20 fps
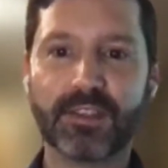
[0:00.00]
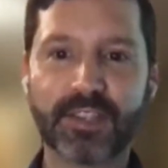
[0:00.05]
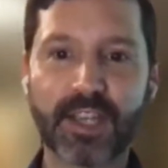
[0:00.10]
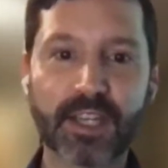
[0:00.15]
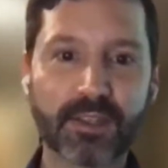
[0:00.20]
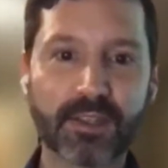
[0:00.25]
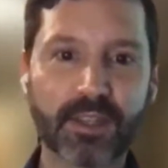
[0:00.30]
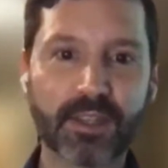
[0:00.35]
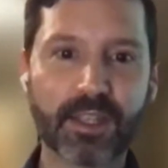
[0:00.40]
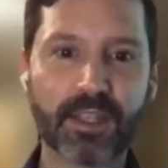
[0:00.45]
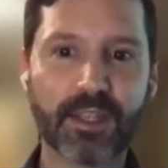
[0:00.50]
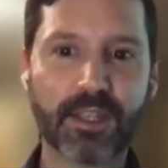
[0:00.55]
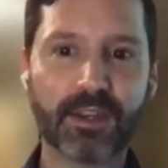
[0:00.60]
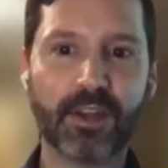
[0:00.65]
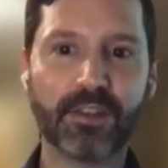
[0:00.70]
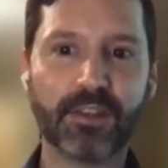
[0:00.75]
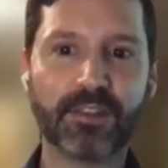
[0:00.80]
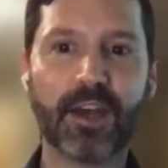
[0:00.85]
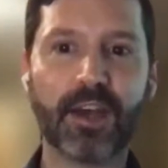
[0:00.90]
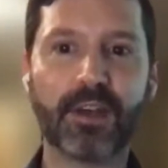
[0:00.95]
The second thing he
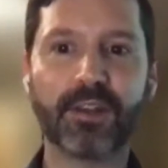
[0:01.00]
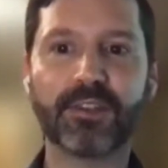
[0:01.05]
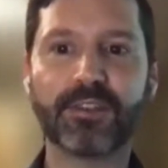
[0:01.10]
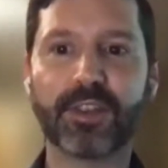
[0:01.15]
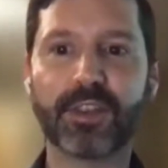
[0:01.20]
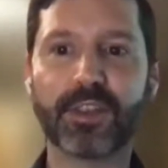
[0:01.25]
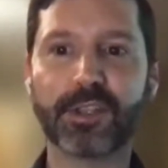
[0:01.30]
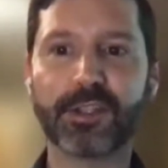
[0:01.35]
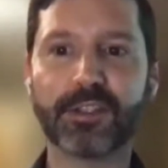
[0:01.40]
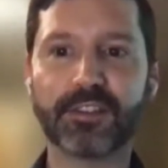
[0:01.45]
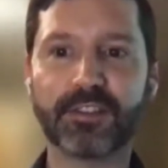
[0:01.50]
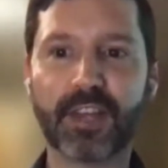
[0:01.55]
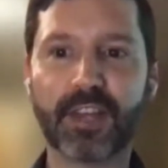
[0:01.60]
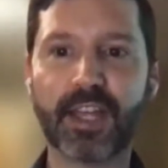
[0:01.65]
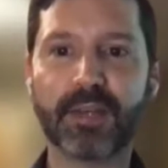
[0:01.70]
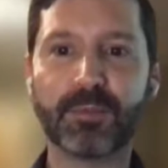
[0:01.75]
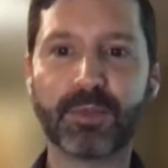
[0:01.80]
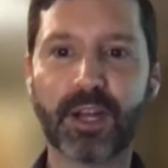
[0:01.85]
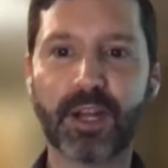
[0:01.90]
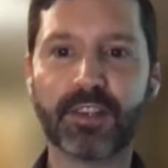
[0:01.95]
calls out is that the
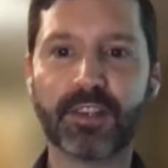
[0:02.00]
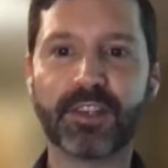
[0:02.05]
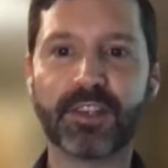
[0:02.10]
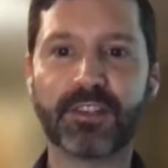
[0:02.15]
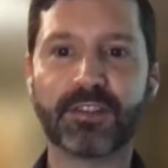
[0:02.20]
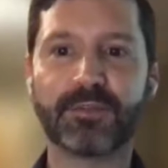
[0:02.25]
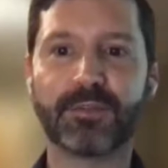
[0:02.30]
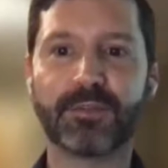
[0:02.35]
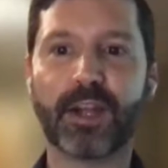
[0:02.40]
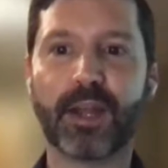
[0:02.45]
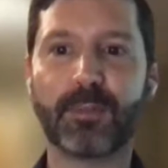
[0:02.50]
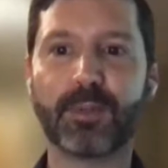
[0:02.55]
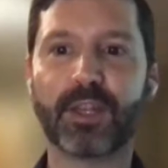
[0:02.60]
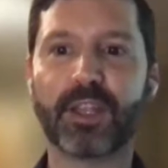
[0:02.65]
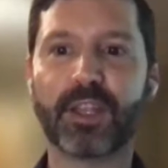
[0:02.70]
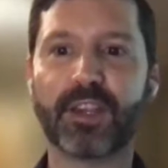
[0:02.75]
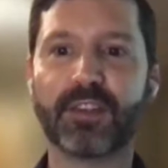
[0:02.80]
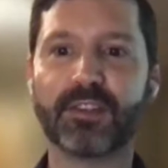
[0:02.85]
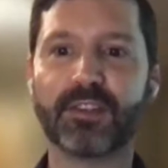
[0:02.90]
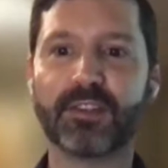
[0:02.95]
design process for
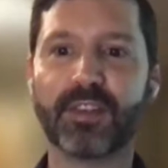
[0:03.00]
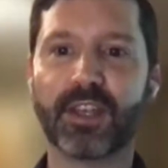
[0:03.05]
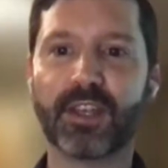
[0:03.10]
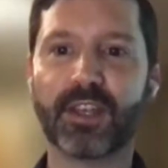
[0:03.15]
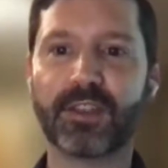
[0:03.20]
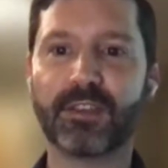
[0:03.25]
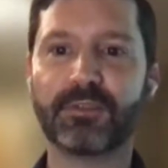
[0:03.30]
applications like